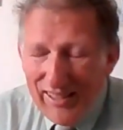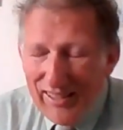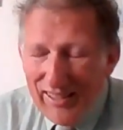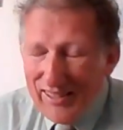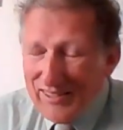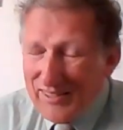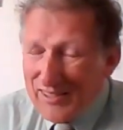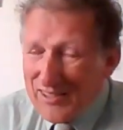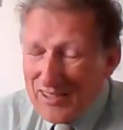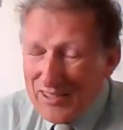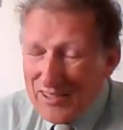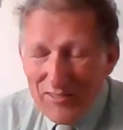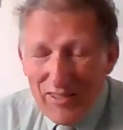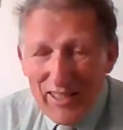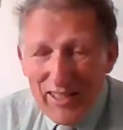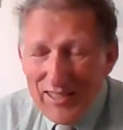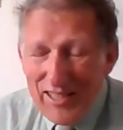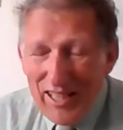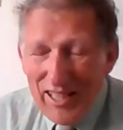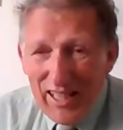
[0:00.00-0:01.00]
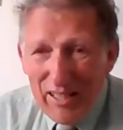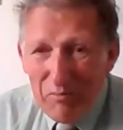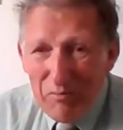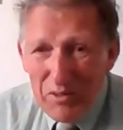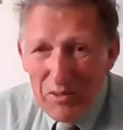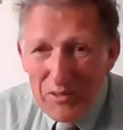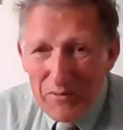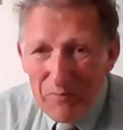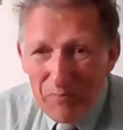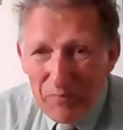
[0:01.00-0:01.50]
and there's great
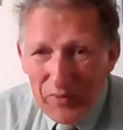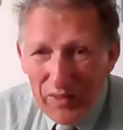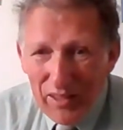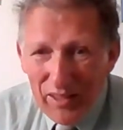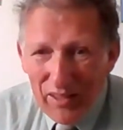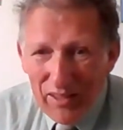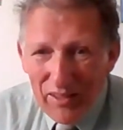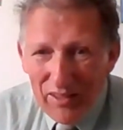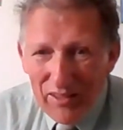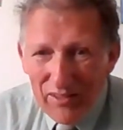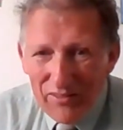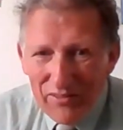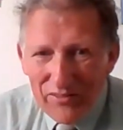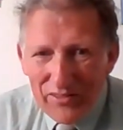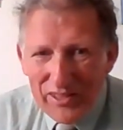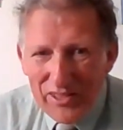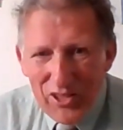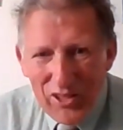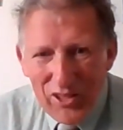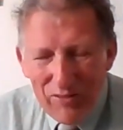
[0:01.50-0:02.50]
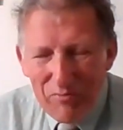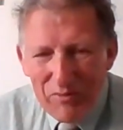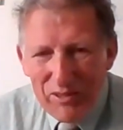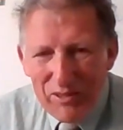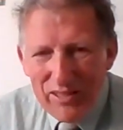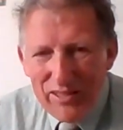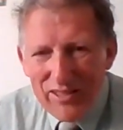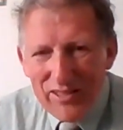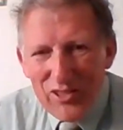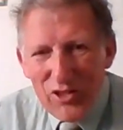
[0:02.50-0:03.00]
times of
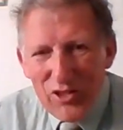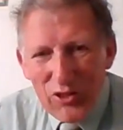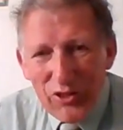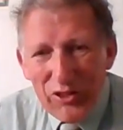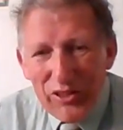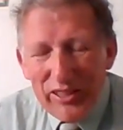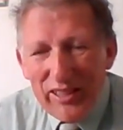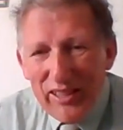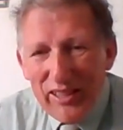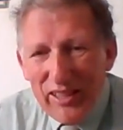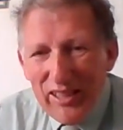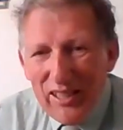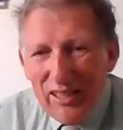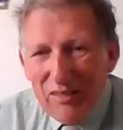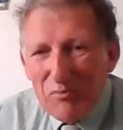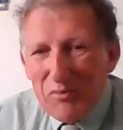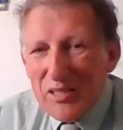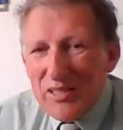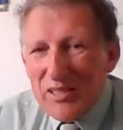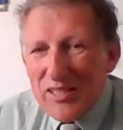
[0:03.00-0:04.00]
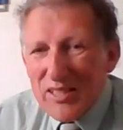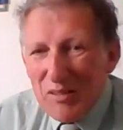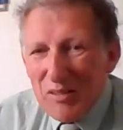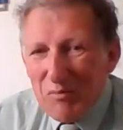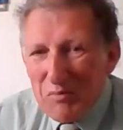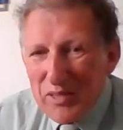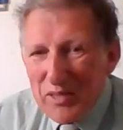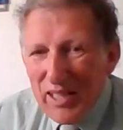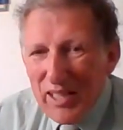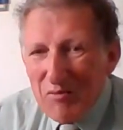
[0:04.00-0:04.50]
achievement and joy, but
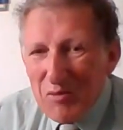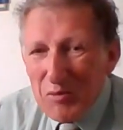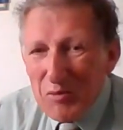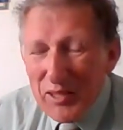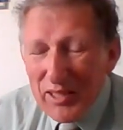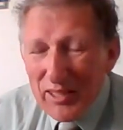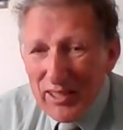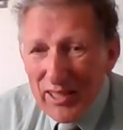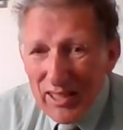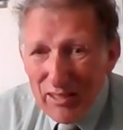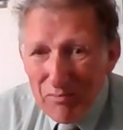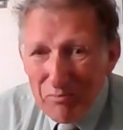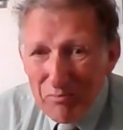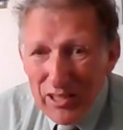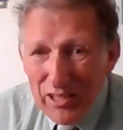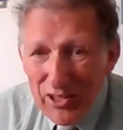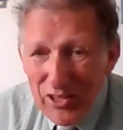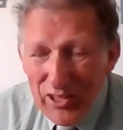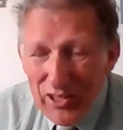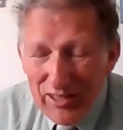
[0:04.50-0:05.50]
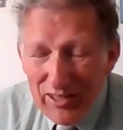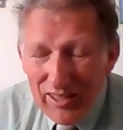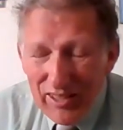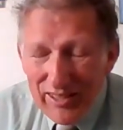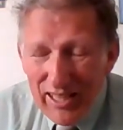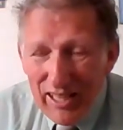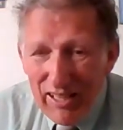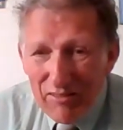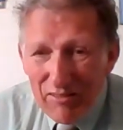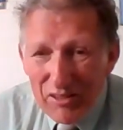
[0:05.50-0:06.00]
sometimes we can get a bit eh,
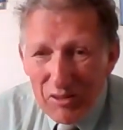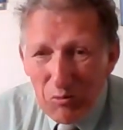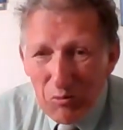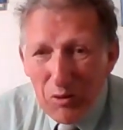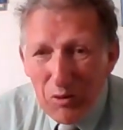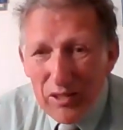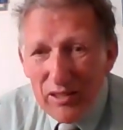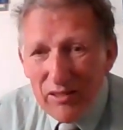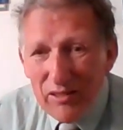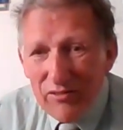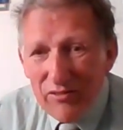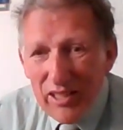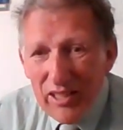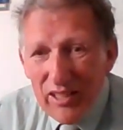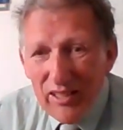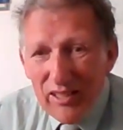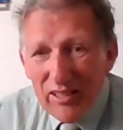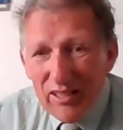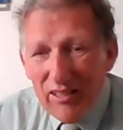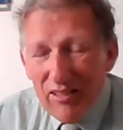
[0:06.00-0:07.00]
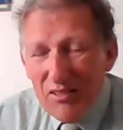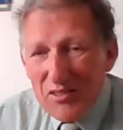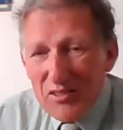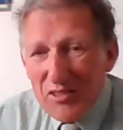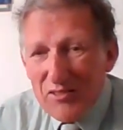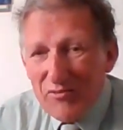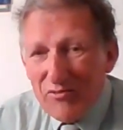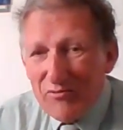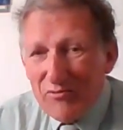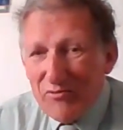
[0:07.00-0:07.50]
down. And one of
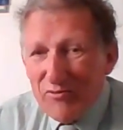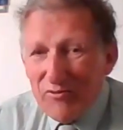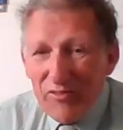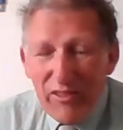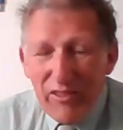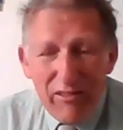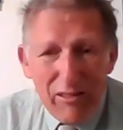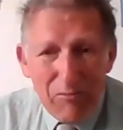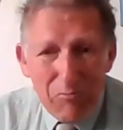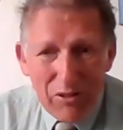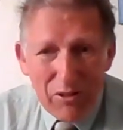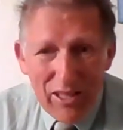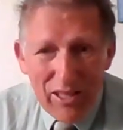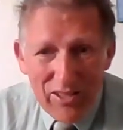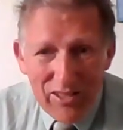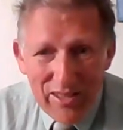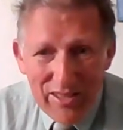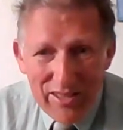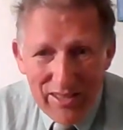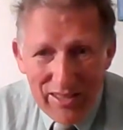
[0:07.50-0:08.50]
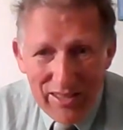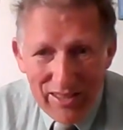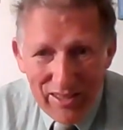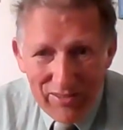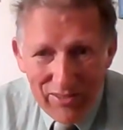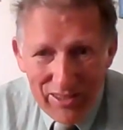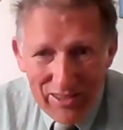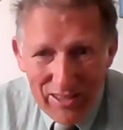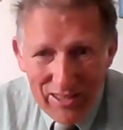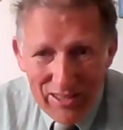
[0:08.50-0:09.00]
God's very precious
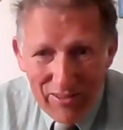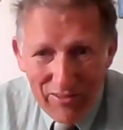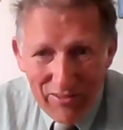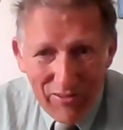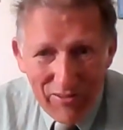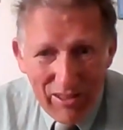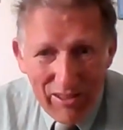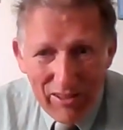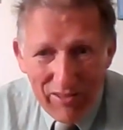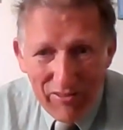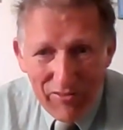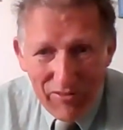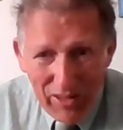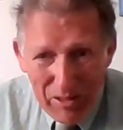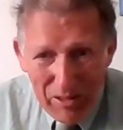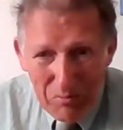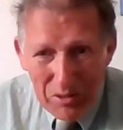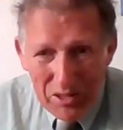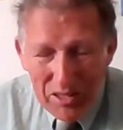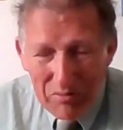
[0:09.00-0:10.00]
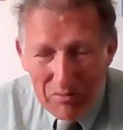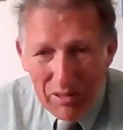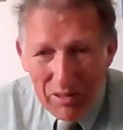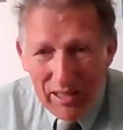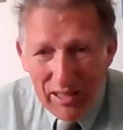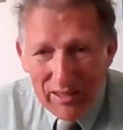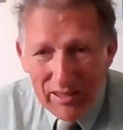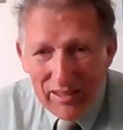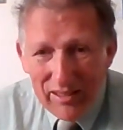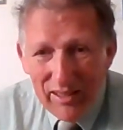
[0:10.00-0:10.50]
servants, a very famous
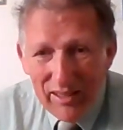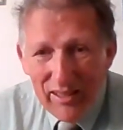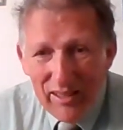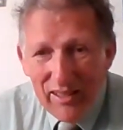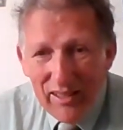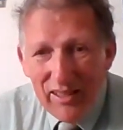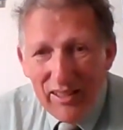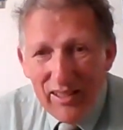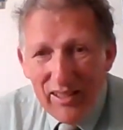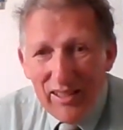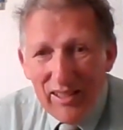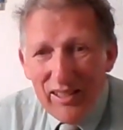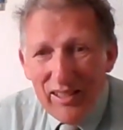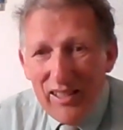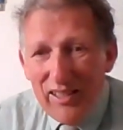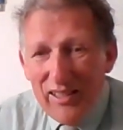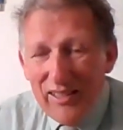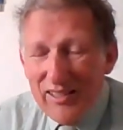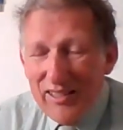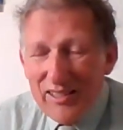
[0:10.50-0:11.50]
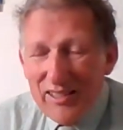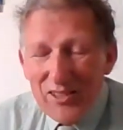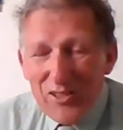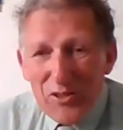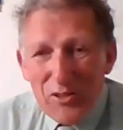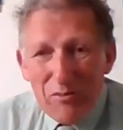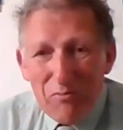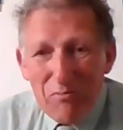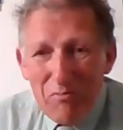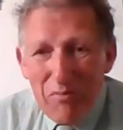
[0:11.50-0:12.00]
man, he did a
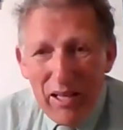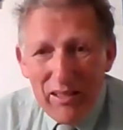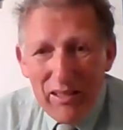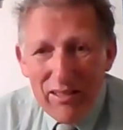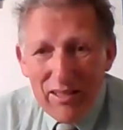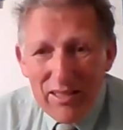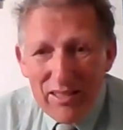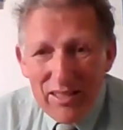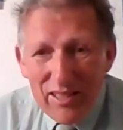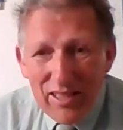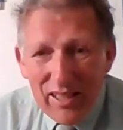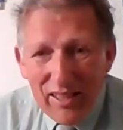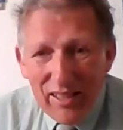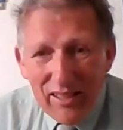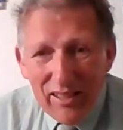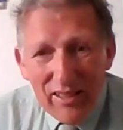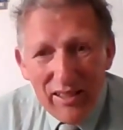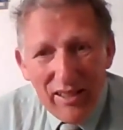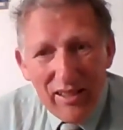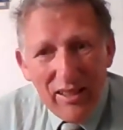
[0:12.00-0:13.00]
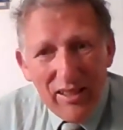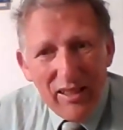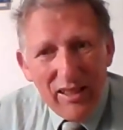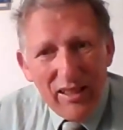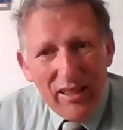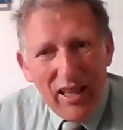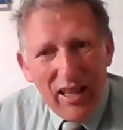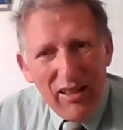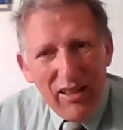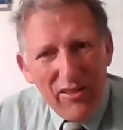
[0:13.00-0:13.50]
tremendous thing
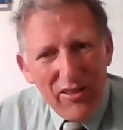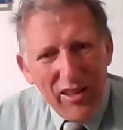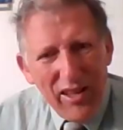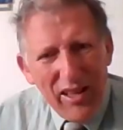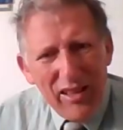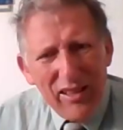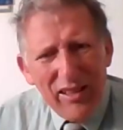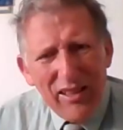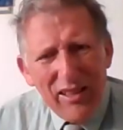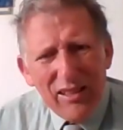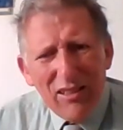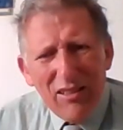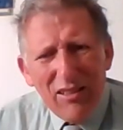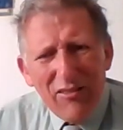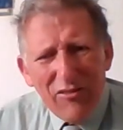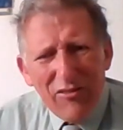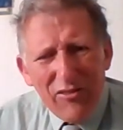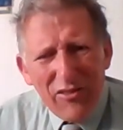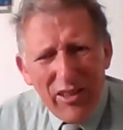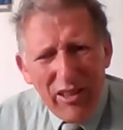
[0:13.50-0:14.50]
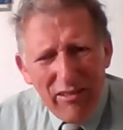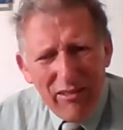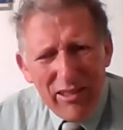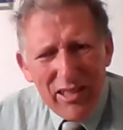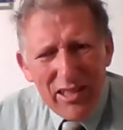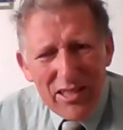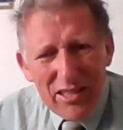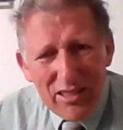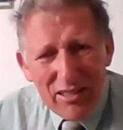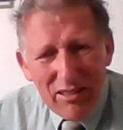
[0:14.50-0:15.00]
and then he got very
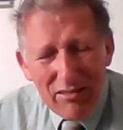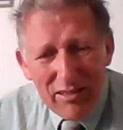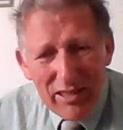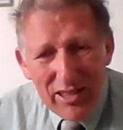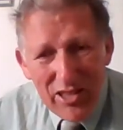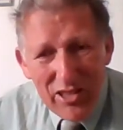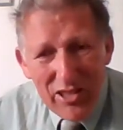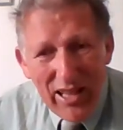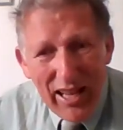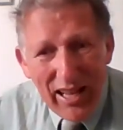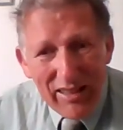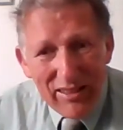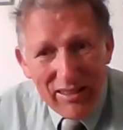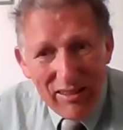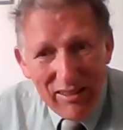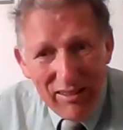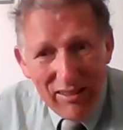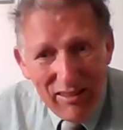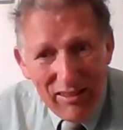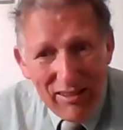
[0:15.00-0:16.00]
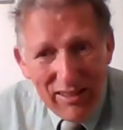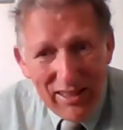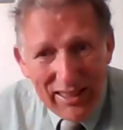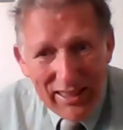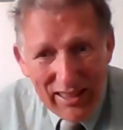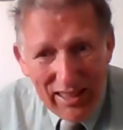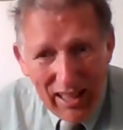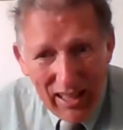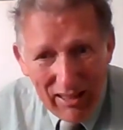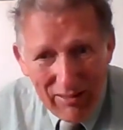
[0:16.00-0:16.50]
discouraged and nearly
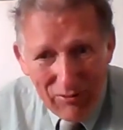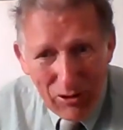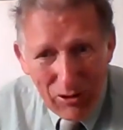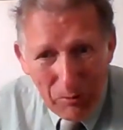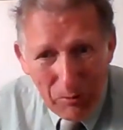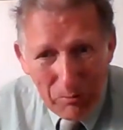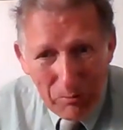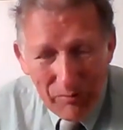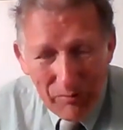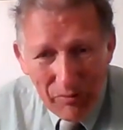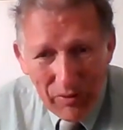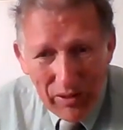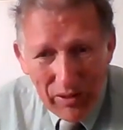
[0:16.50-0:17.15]
gave up.